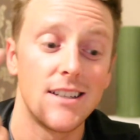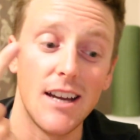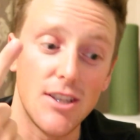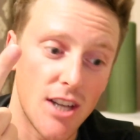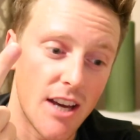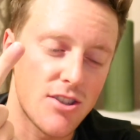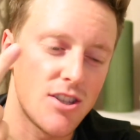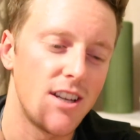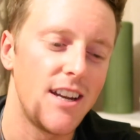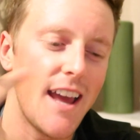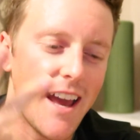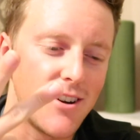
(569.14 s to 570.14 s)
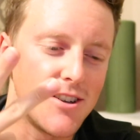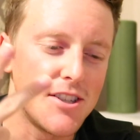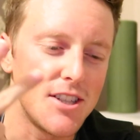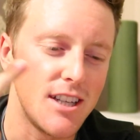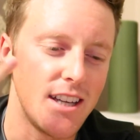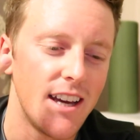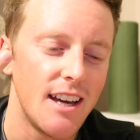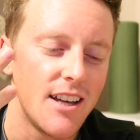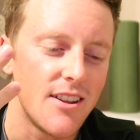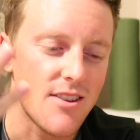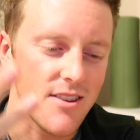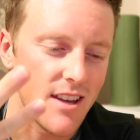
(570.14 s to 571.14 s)
digestion, energy,
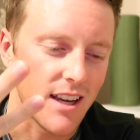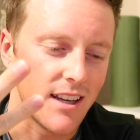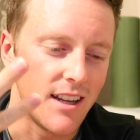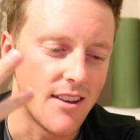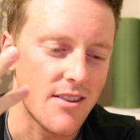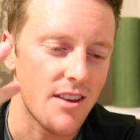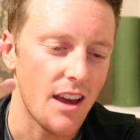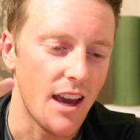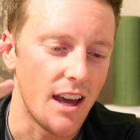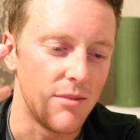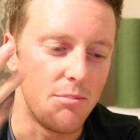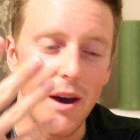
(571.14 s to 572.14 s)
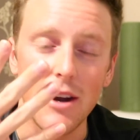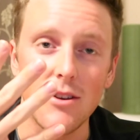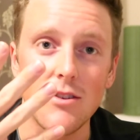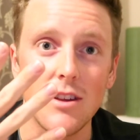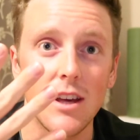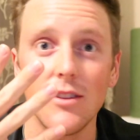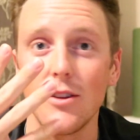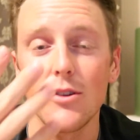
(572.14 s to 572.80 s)
sickness, and better skin.